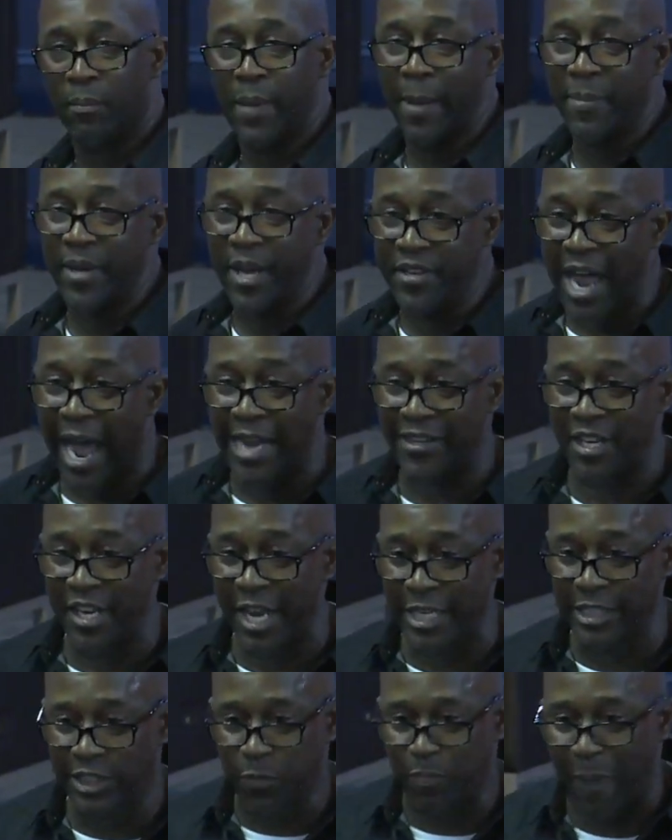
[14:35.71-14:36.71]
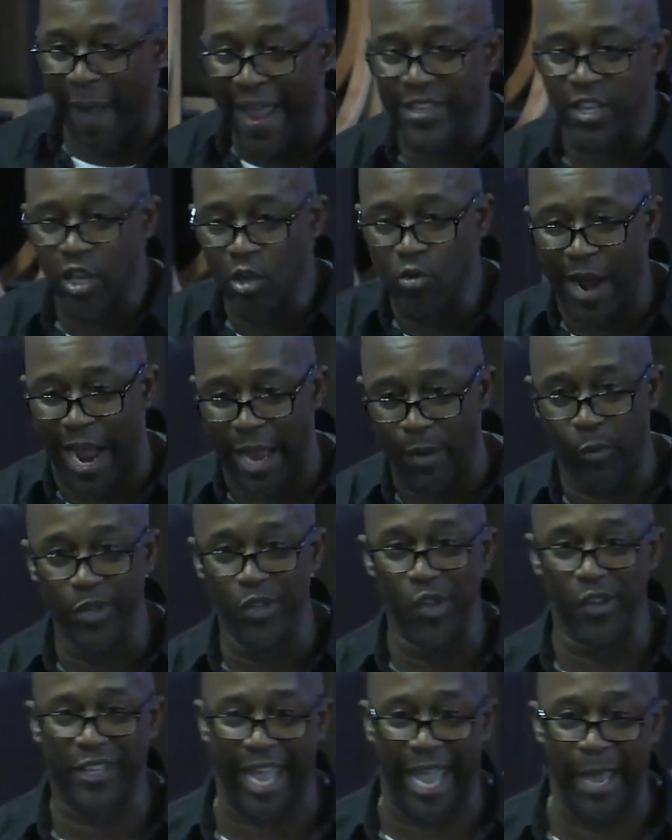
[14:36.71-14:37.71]
Maybe the doctor didn't spank you right
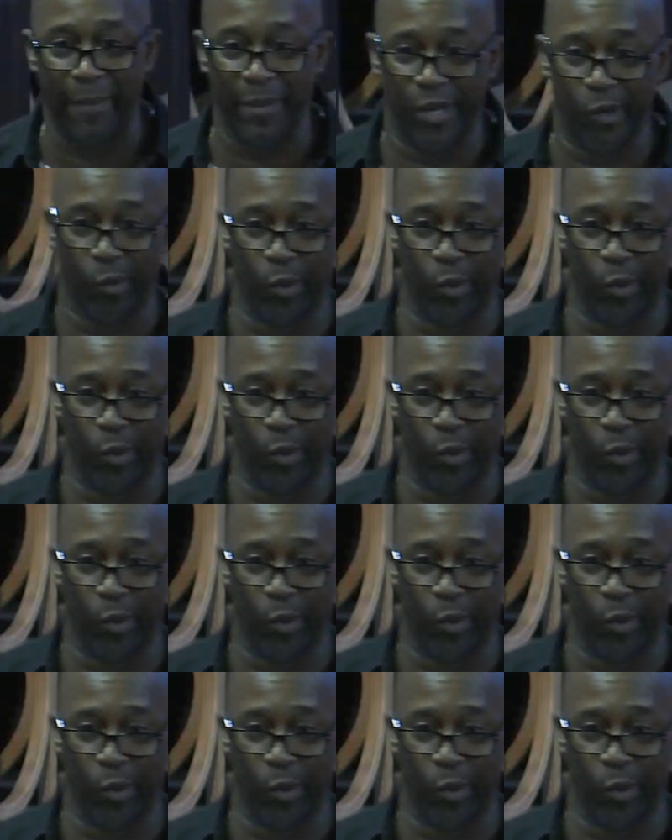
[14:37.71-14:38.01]
when you came in